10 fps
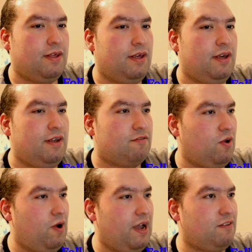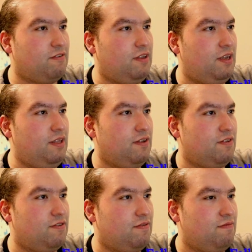So I could see
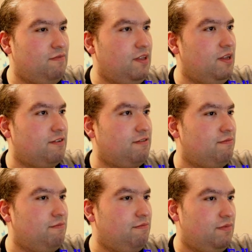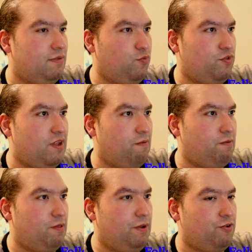this with the help of the
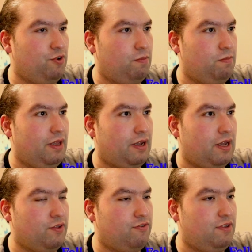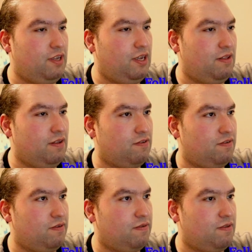bishop. Like I could see
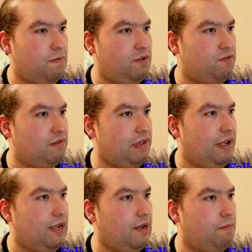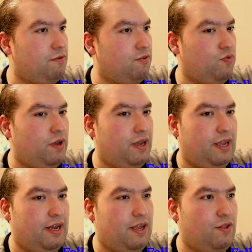the pieces lining up this way,
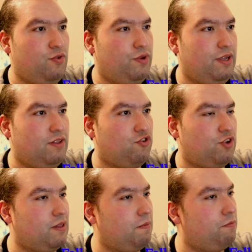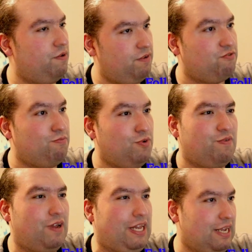and you do need to check the previous move,
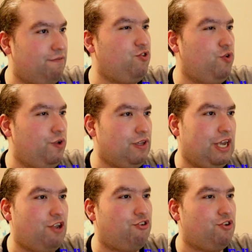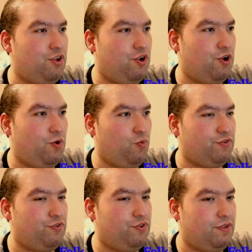and it gives you indication here.
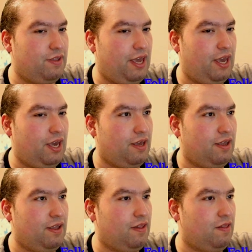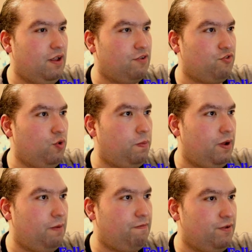Once you take, it does open
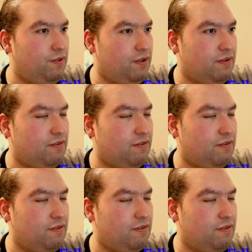up for this.